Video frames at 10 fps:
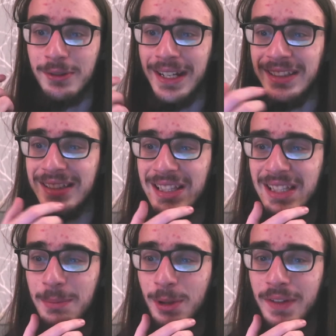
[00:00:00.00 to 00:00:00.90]
creates the sense
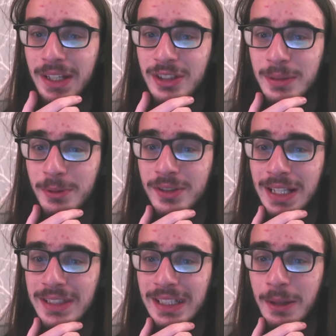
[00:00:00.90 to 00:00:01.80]
the movie is just
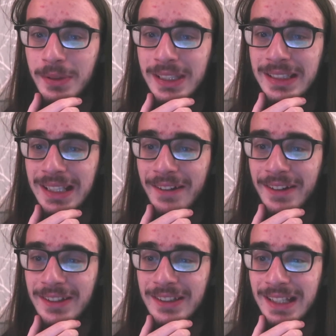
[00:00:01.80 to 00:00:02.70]
presenting you with these
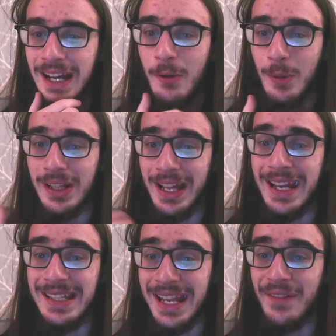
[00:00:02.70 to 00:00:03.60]
characters that it will
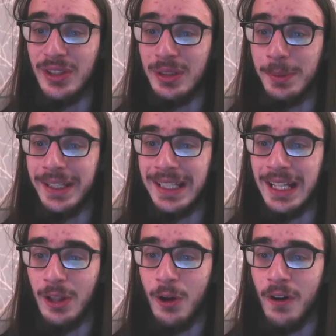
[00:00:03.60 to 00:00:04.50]
inevitably
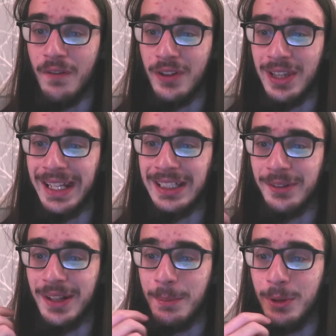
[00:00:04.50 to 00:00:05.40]
kill off later
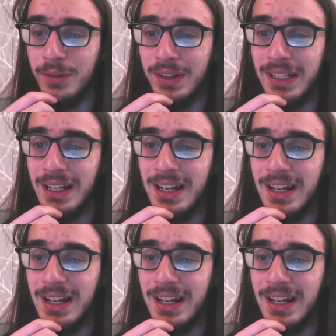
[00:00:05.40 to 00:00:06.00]
in the movie